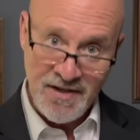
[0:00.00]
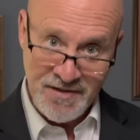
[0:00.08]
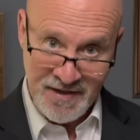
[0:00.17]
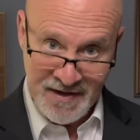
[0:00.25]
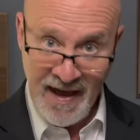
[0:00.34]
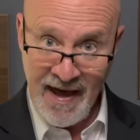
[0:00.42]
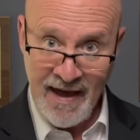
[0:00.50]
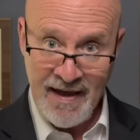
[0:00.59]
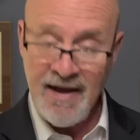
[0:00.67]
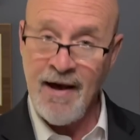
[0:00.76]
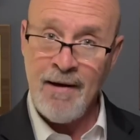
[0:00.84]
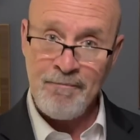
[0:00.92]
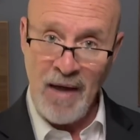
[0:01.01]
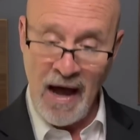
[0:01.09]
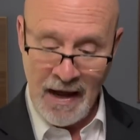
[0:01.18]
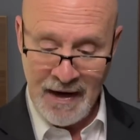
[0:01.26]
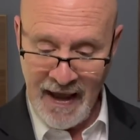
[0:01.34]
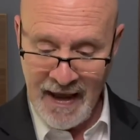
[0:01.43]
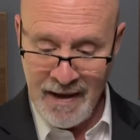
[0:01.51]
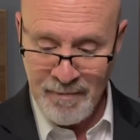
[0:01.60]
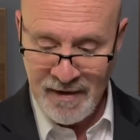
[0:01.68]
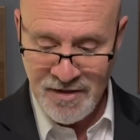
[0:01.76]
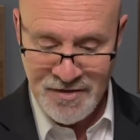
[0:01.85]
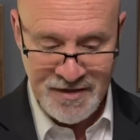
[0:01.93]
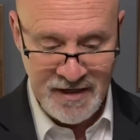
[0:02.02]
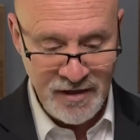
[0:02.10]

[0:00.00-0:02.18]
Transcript: today on ABC